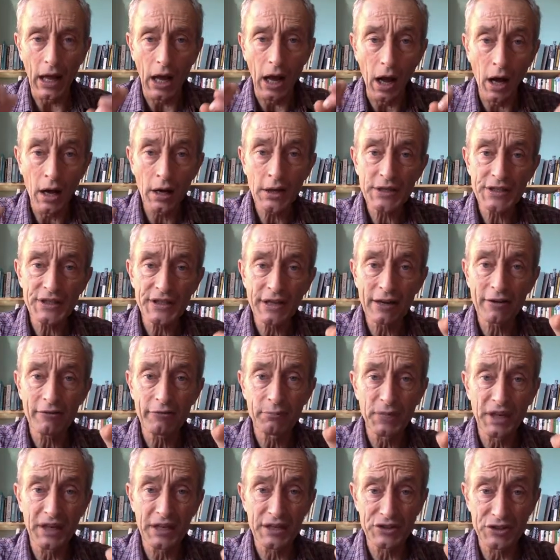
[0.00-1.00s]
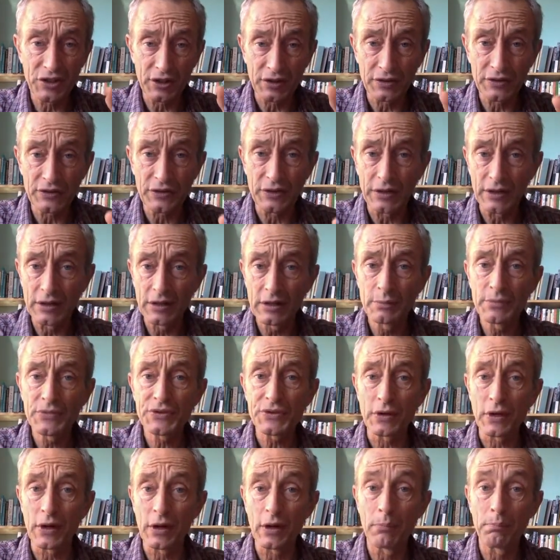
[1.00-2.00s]
are self-managing
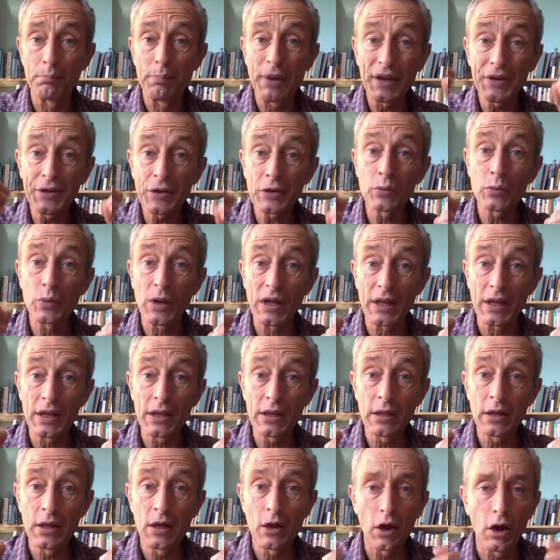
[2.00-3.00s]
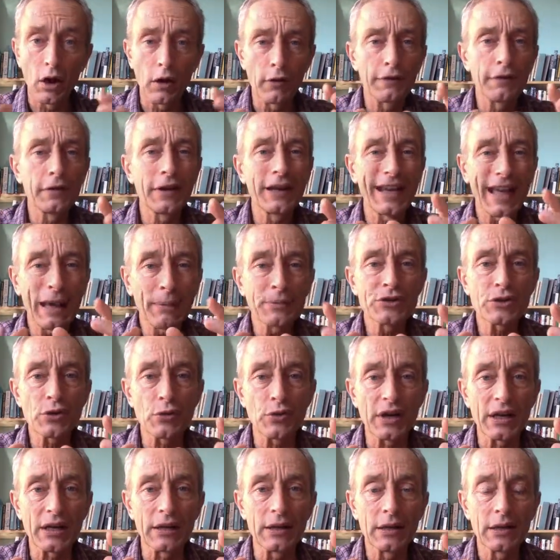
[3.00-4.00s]
teams a better way of
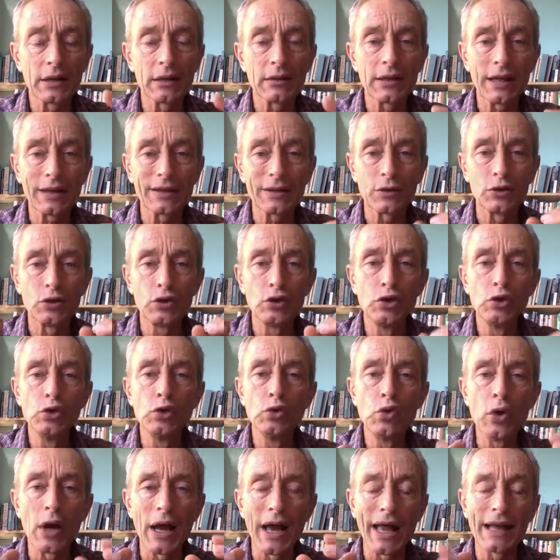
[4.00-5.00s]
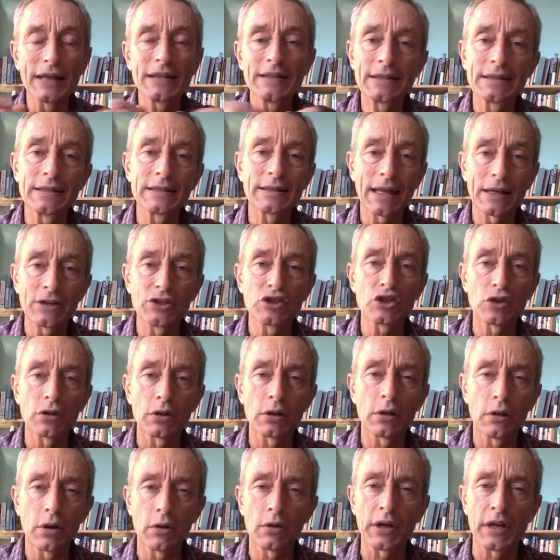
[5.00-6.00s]
capturing that new
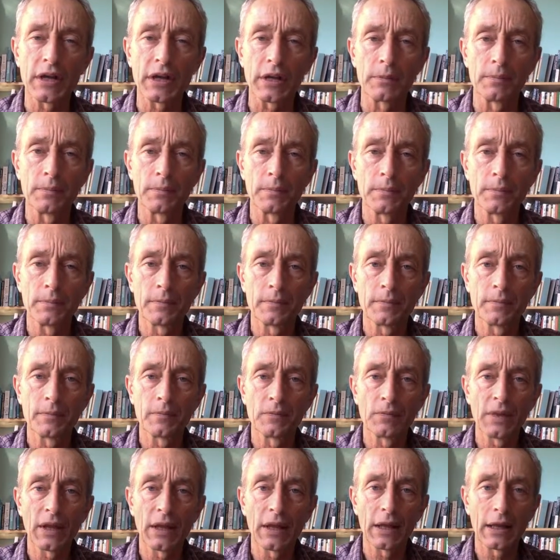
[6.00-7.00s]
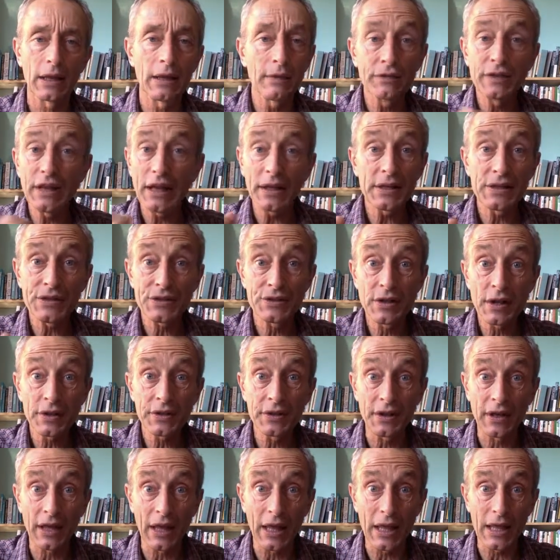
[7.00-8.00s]
existential longing? If that is
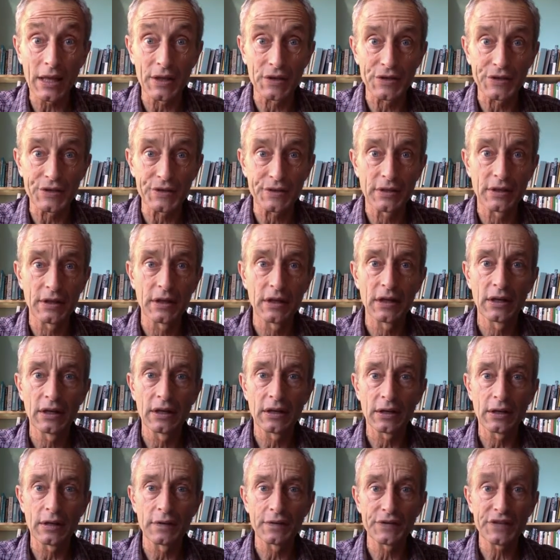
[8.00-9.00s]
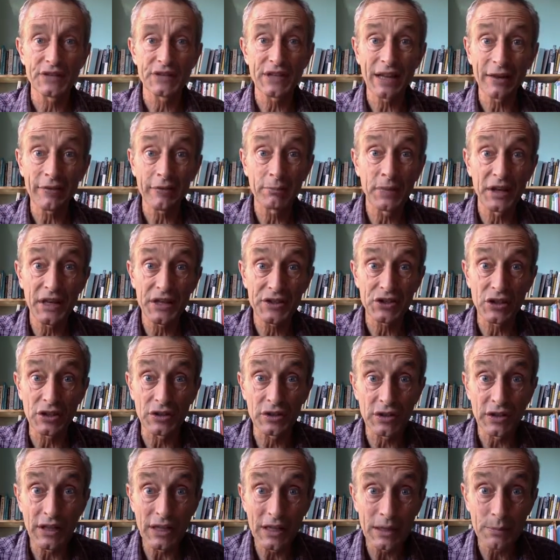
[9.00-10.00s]
not the case, if
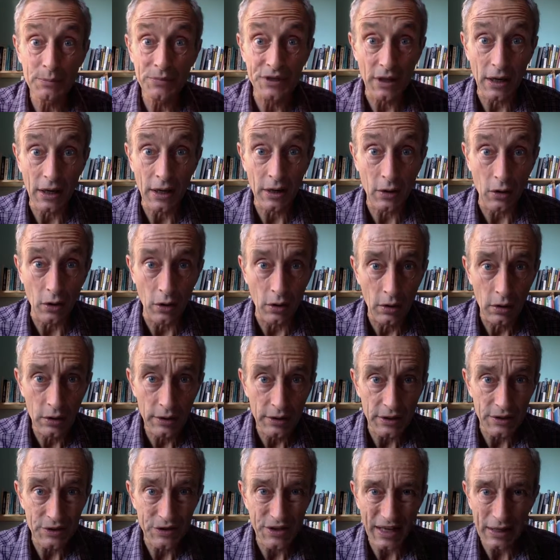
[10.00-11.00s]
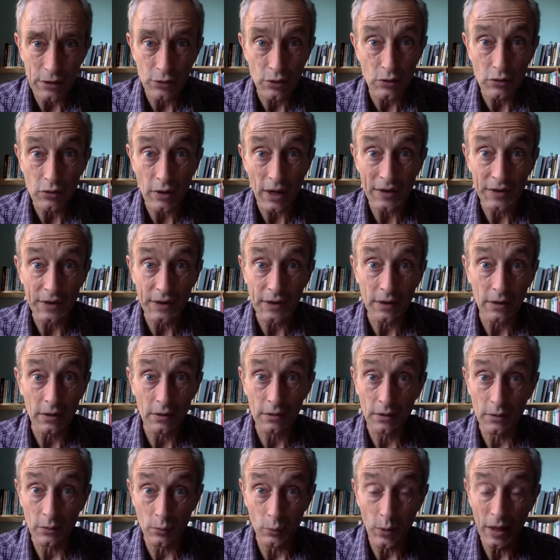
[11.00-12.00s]
self-managing teams are only a
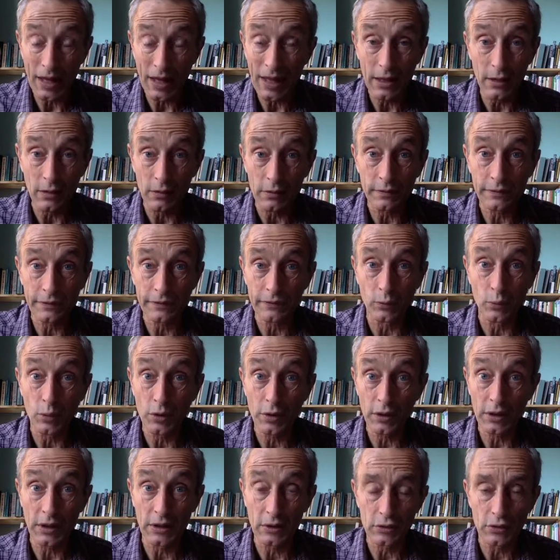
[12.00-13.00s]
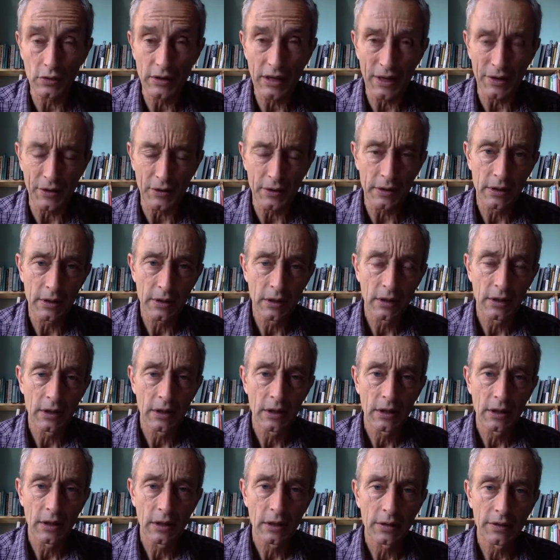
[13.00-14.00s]
technocratic way of working together,
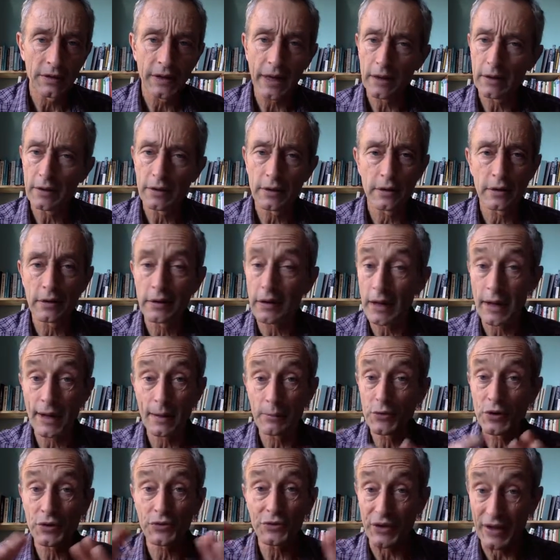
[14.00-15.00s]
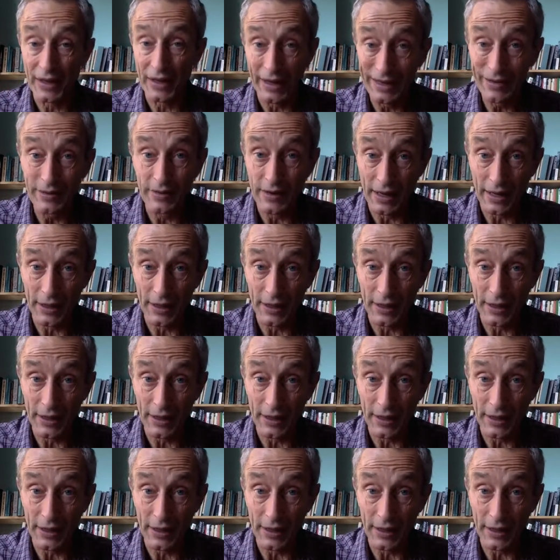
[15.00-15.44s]
then I'm not in